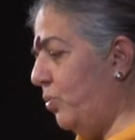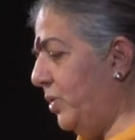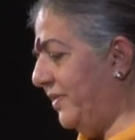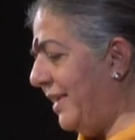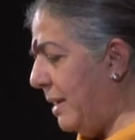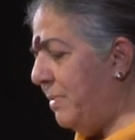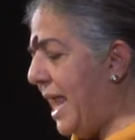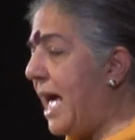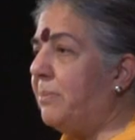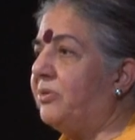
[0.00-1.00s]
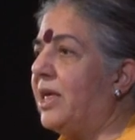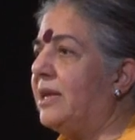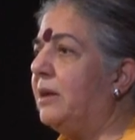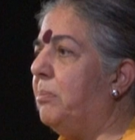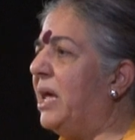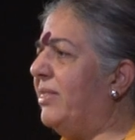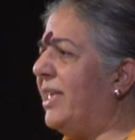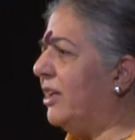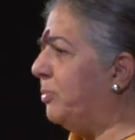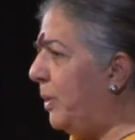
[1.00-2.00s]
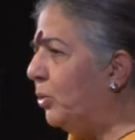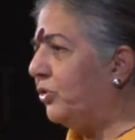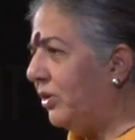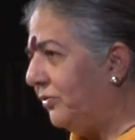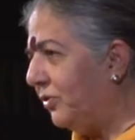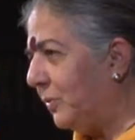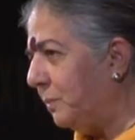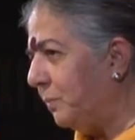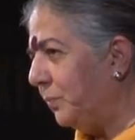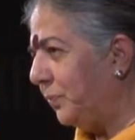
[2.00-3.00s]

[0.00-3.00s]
the same labs that had made the explosives